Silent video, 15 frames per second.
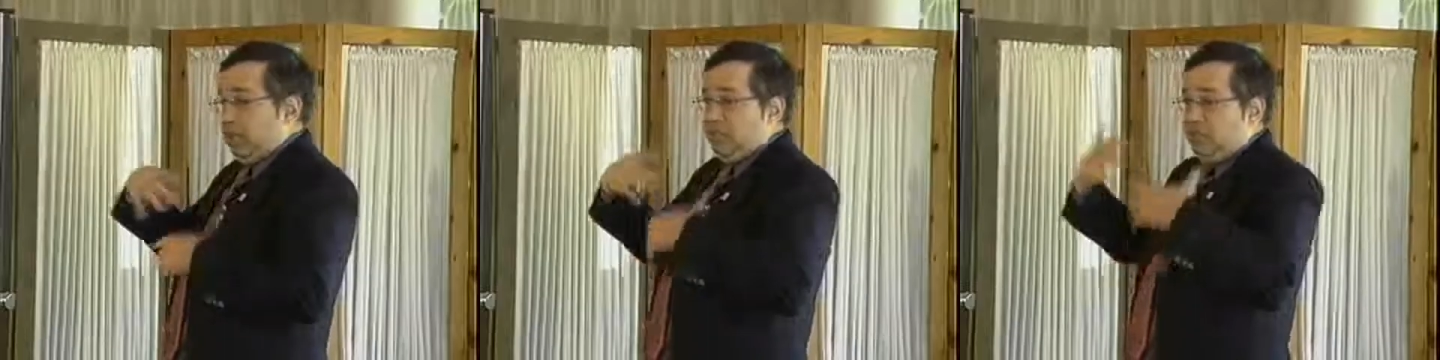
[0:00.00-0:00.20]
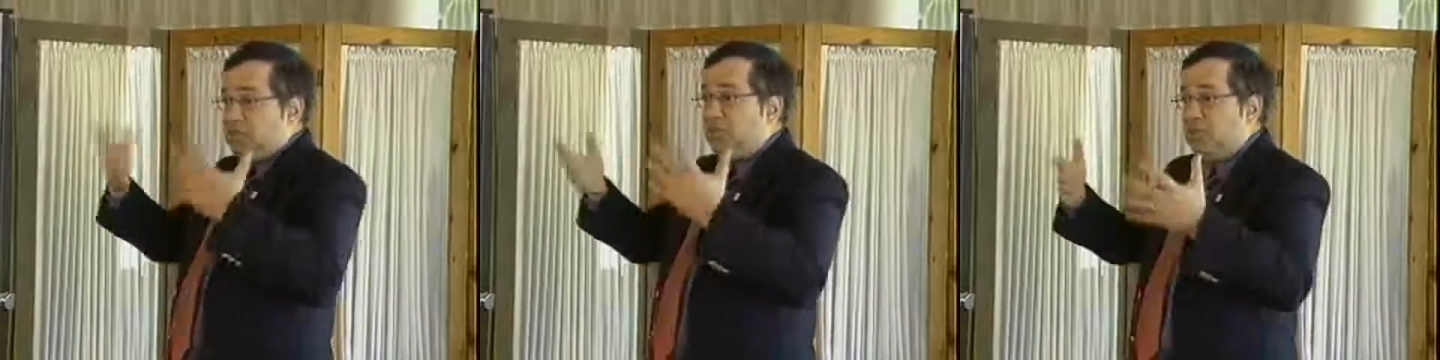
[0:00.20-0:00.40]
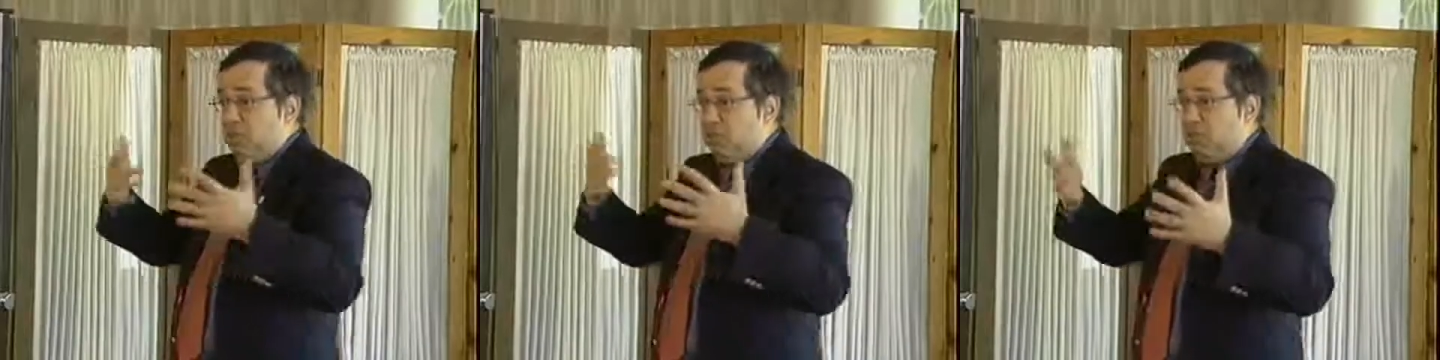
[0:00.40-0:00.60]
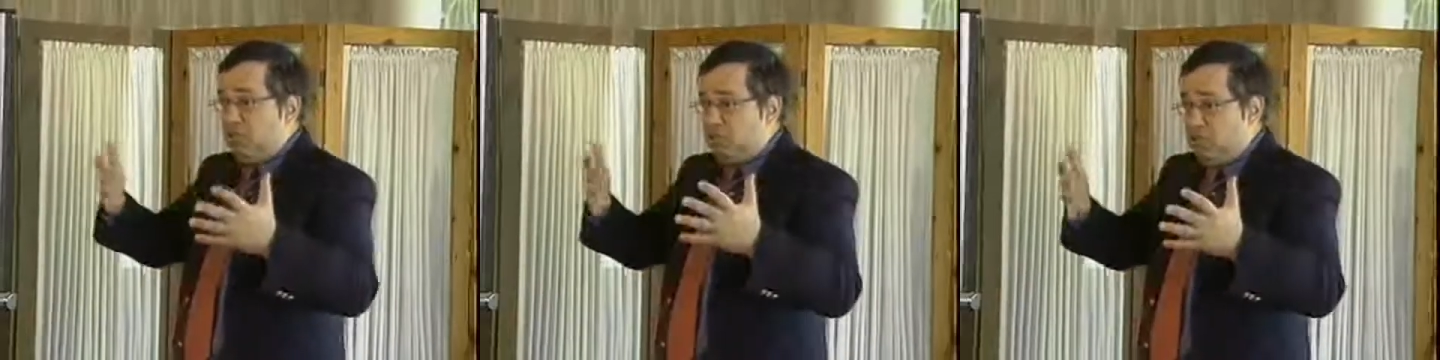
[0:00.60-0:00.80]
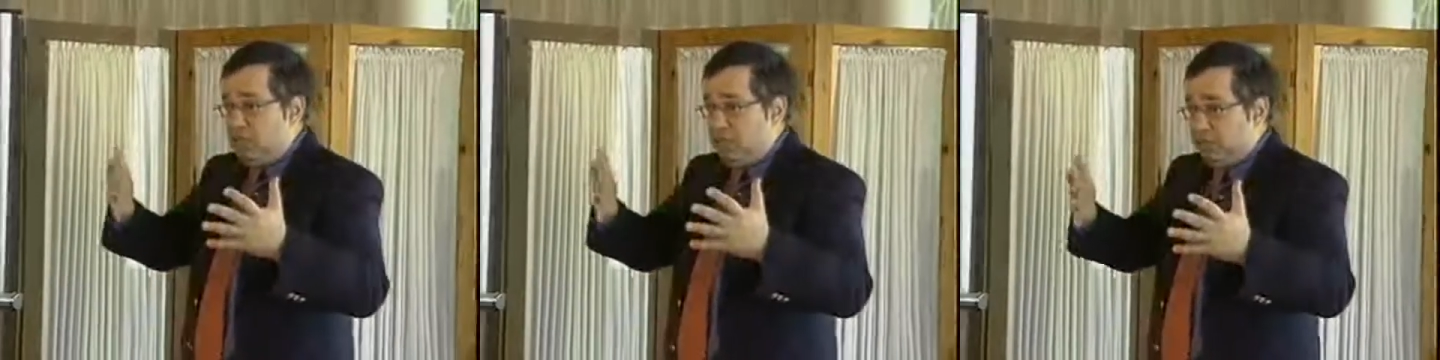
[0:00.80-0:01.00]
if it's something you're
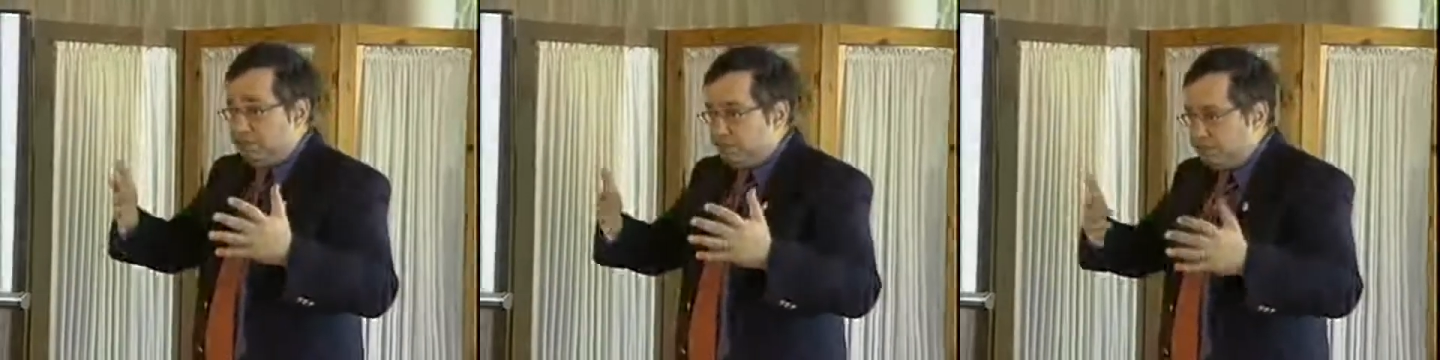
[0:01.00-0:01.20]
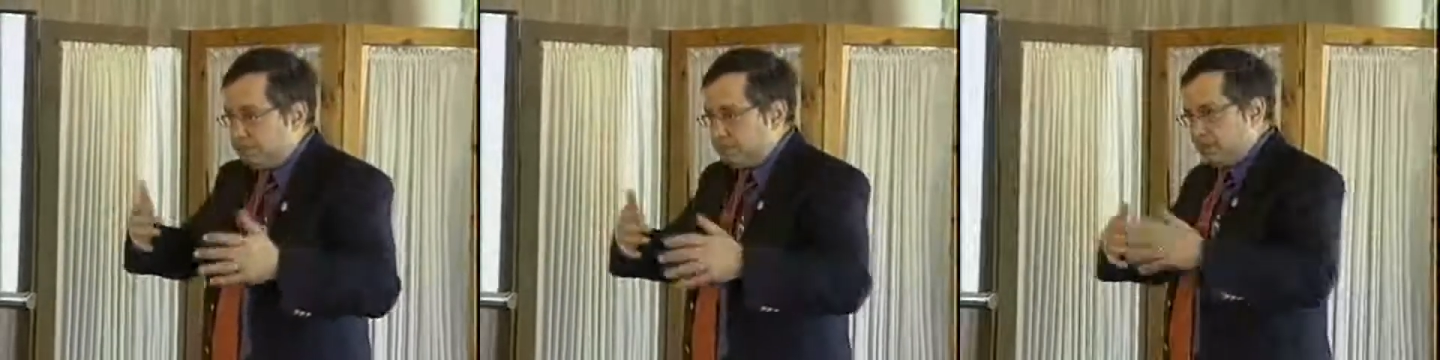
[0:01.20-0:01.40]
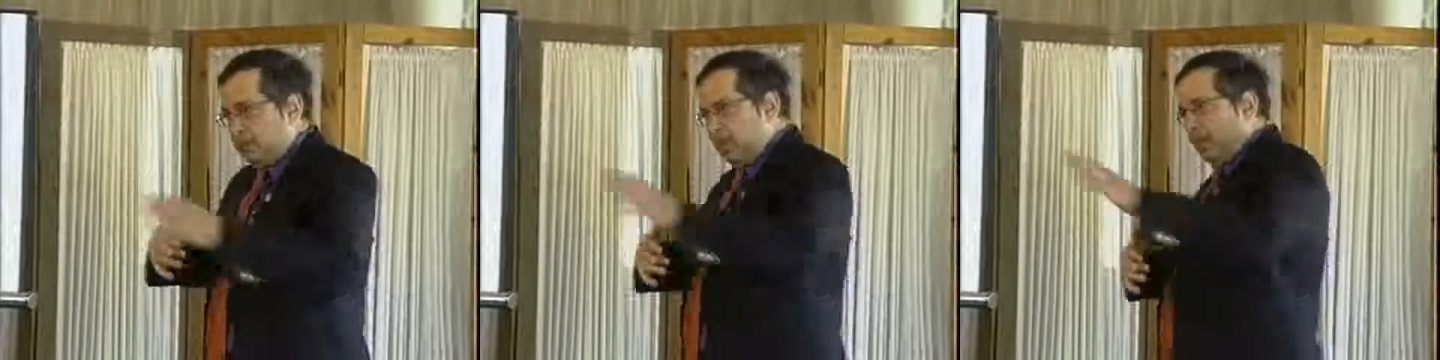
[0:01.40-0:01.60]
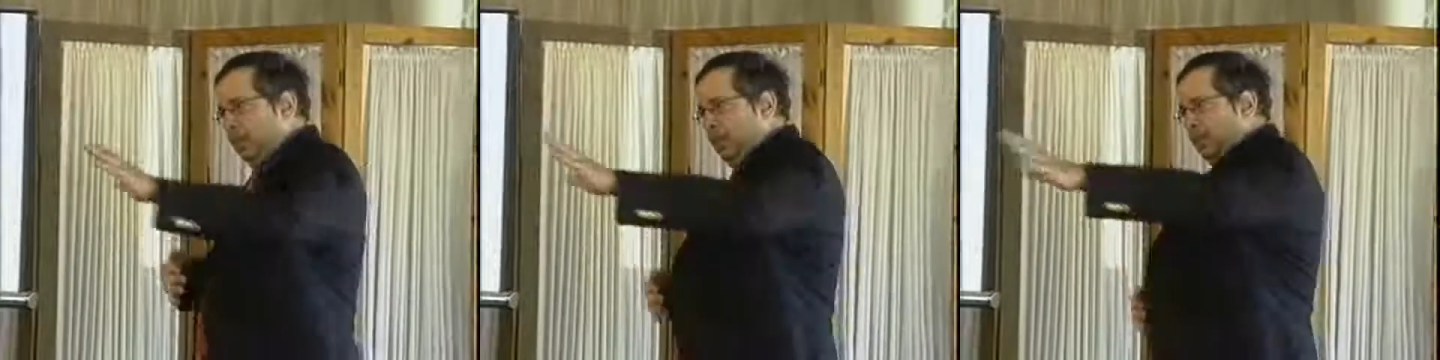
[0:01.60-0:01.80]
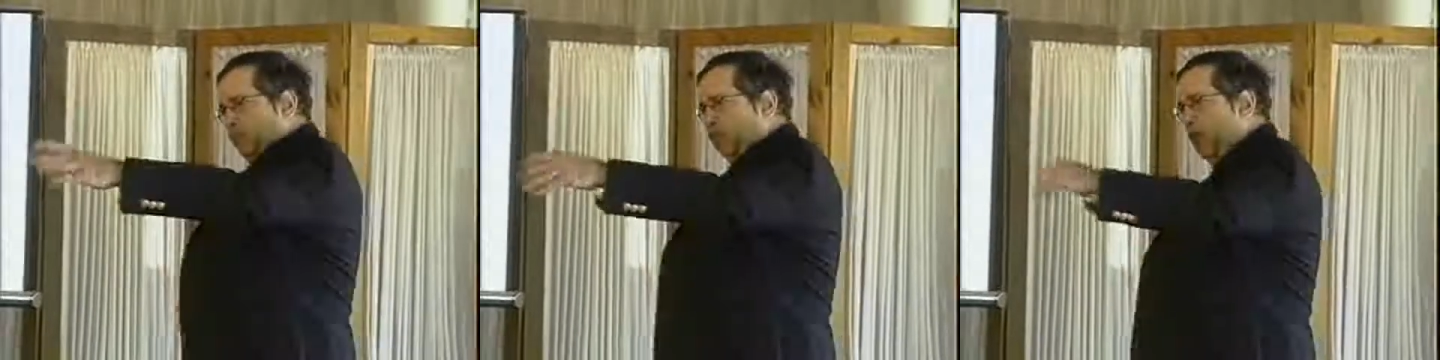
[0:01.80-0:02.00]
interested in.
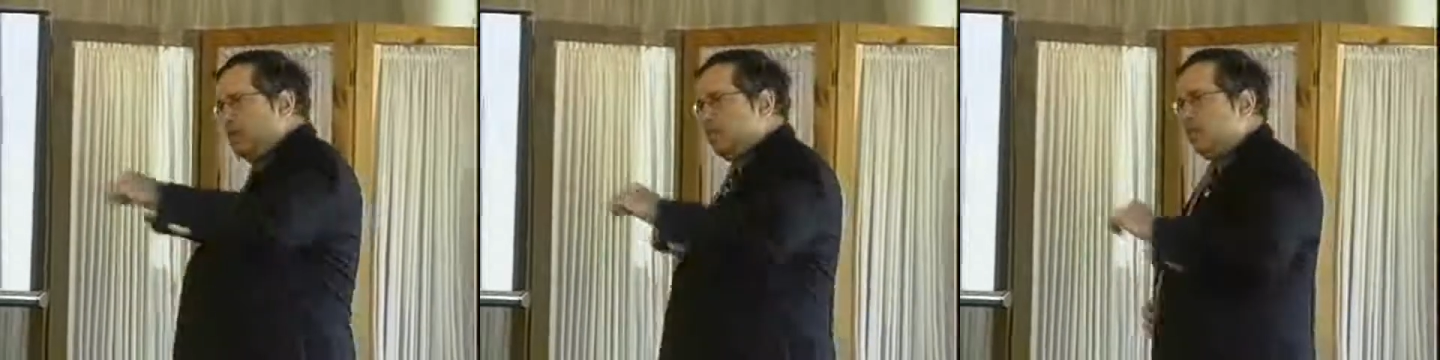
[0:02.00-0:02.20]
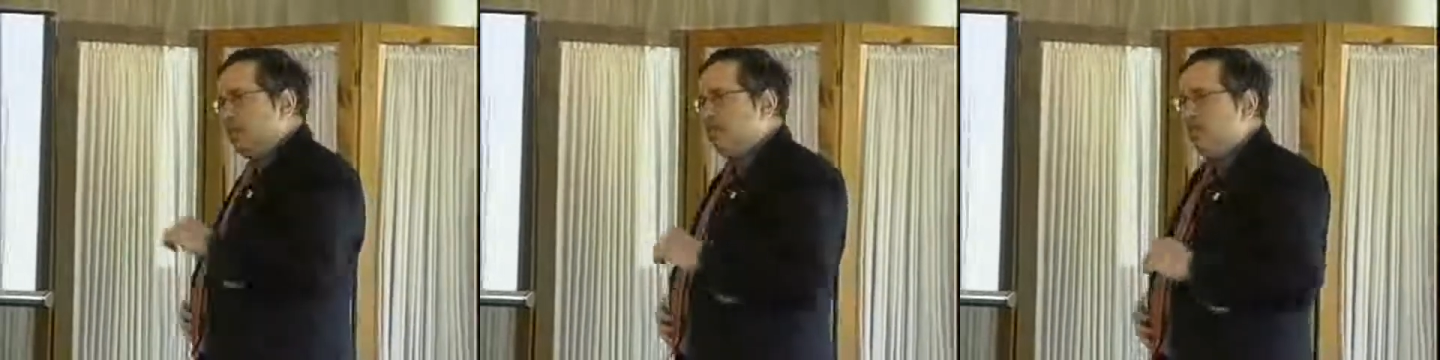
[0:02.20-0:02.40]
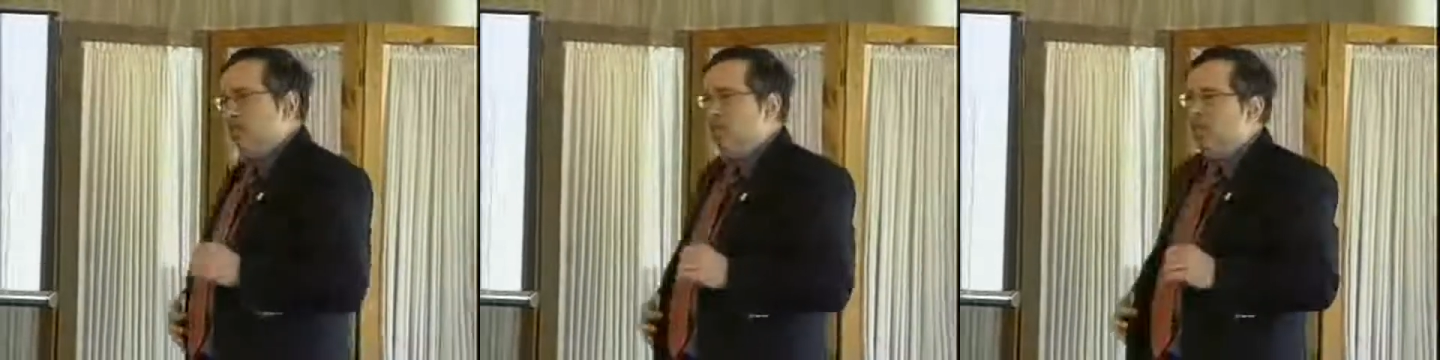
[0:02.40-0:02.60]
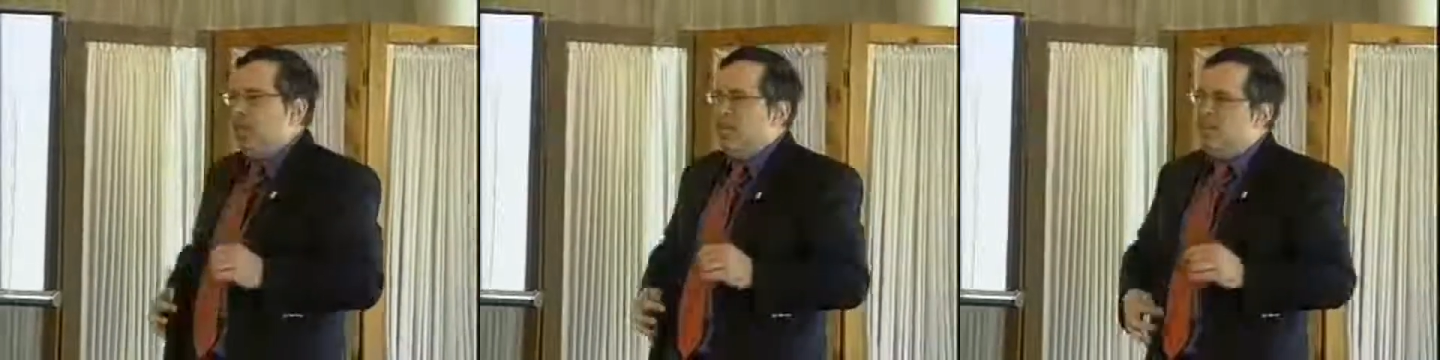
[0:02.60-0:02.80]
Like if I said to you,